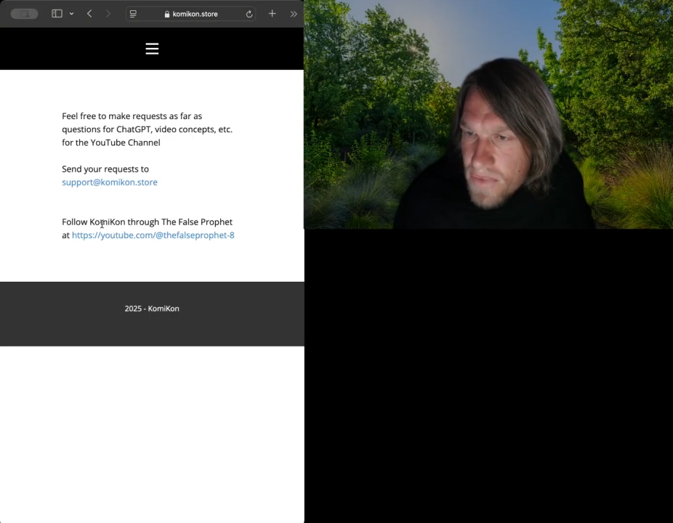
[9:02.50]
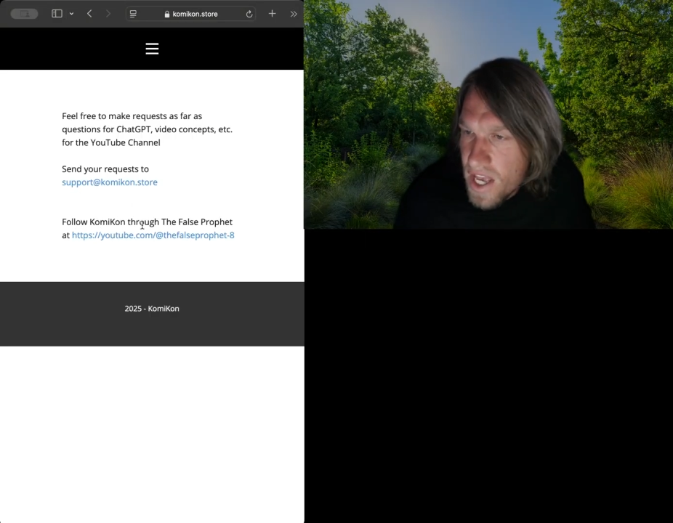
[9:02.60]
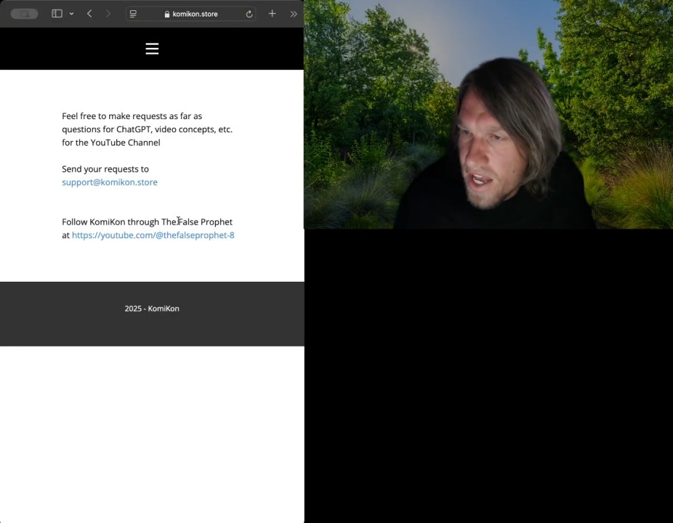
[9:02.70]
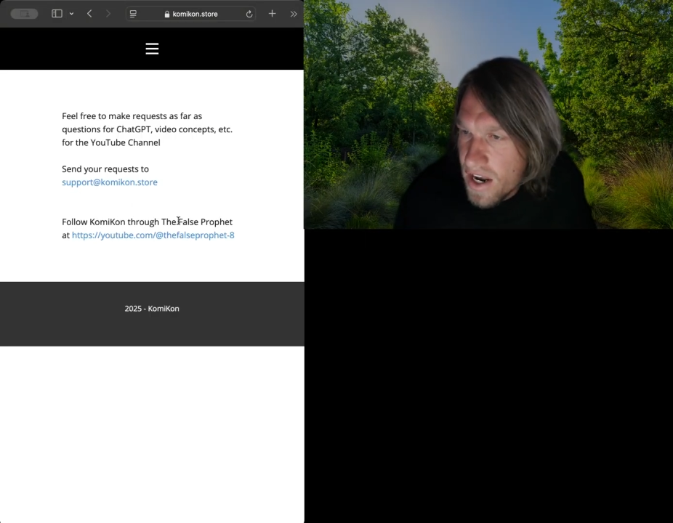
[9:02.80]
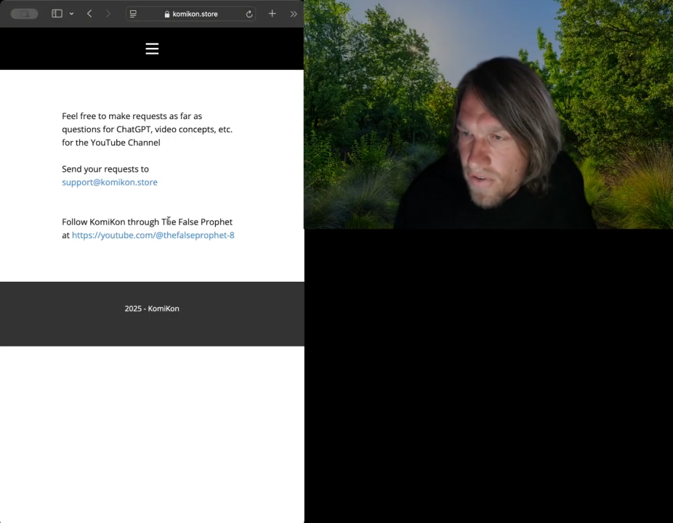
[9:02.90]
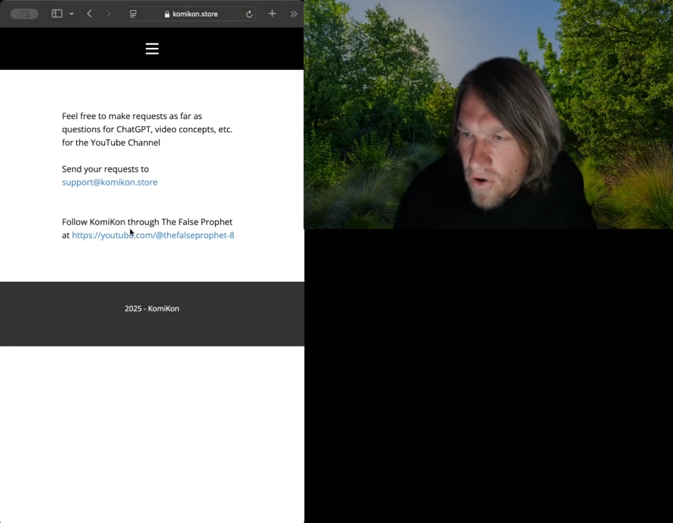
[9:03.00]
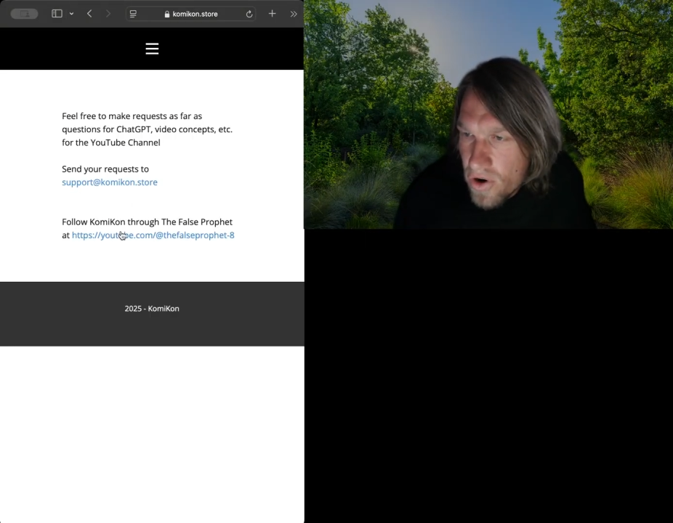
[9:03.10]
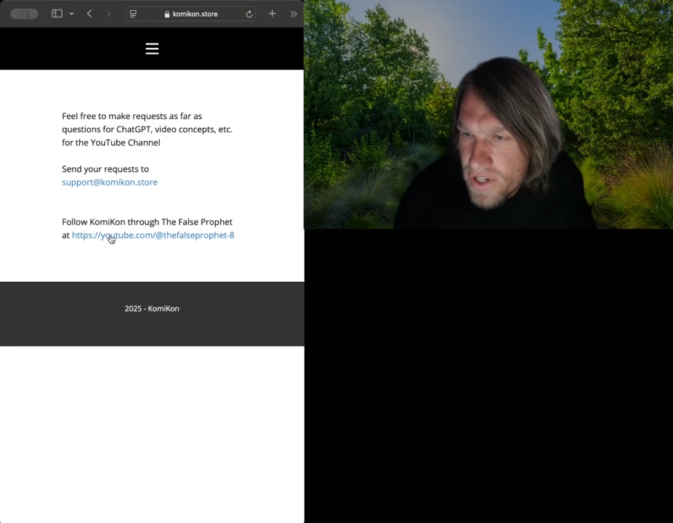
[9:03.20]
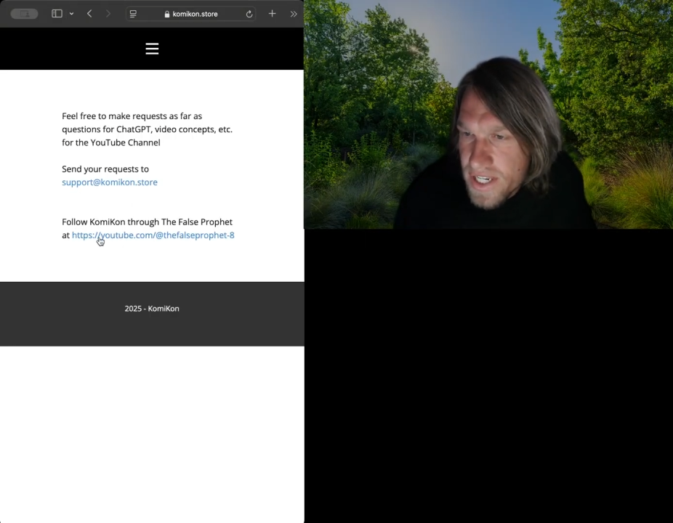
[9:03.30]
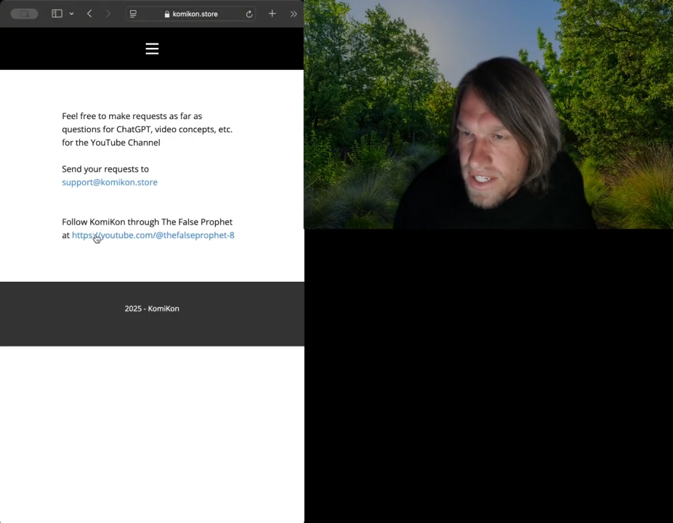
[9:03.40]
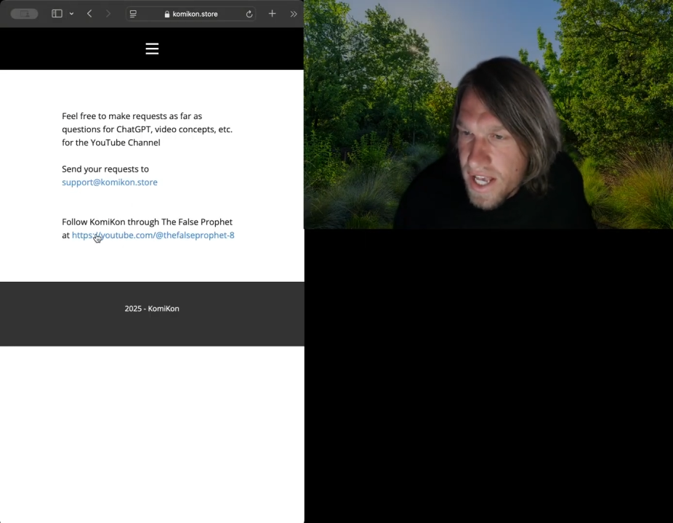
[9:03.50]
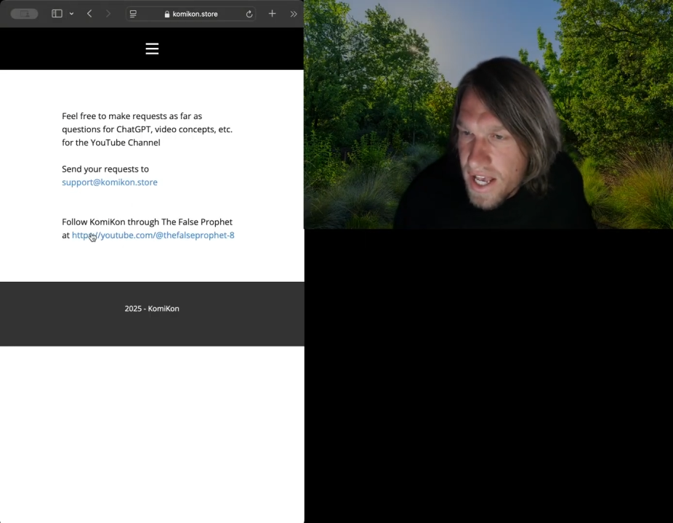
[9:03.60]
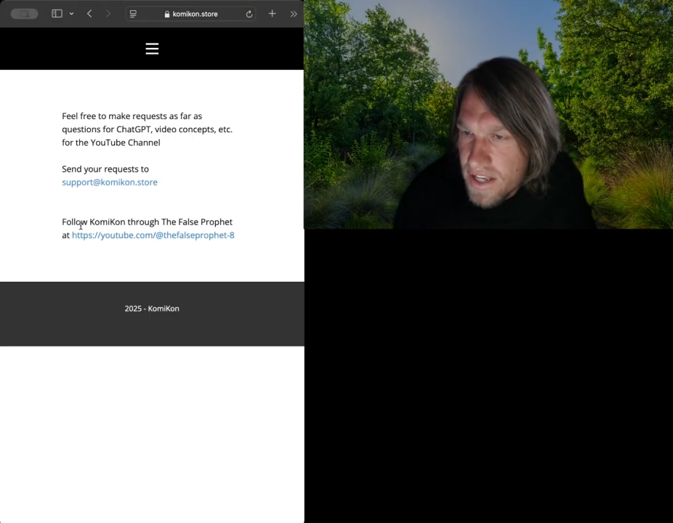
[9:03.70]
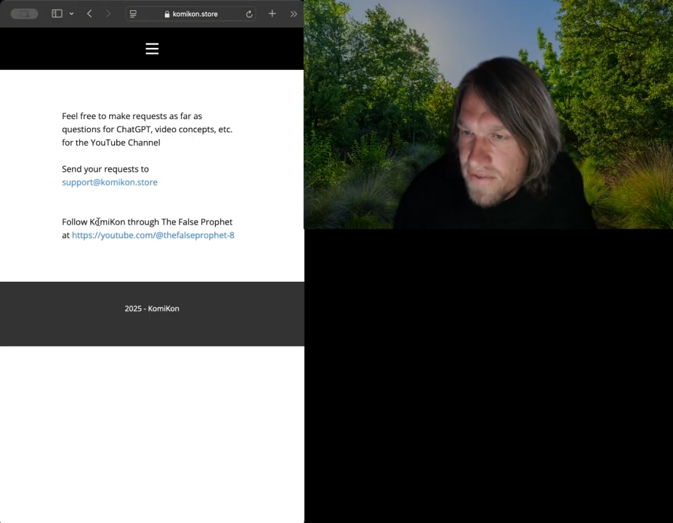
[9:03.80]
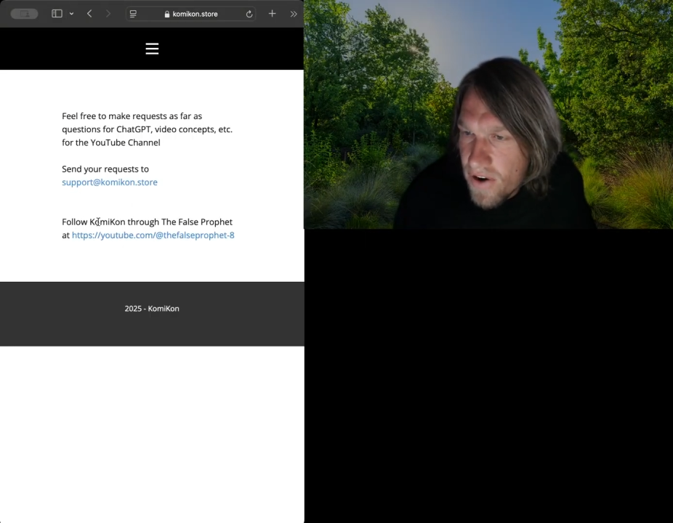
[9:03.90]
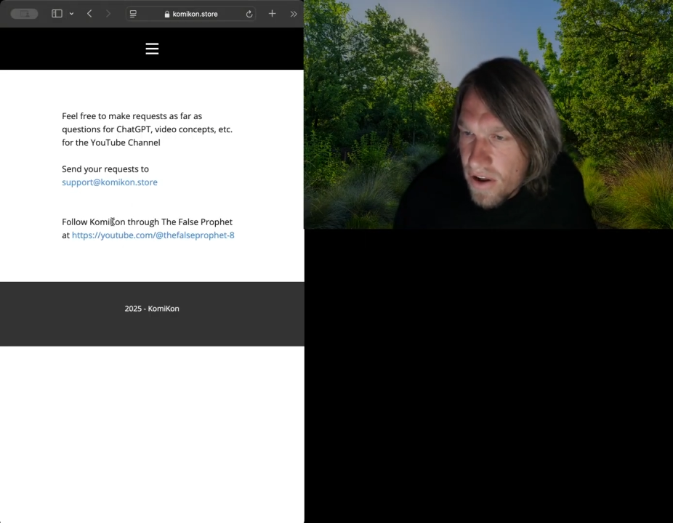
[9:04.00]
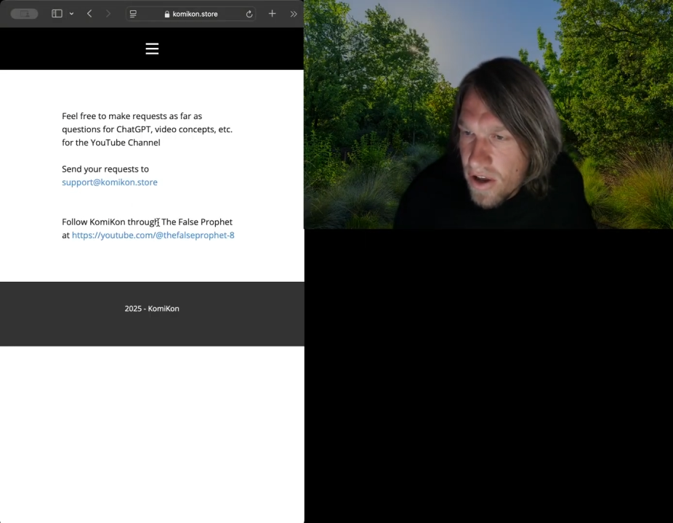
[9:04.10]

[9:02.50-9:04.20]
And of course it says follow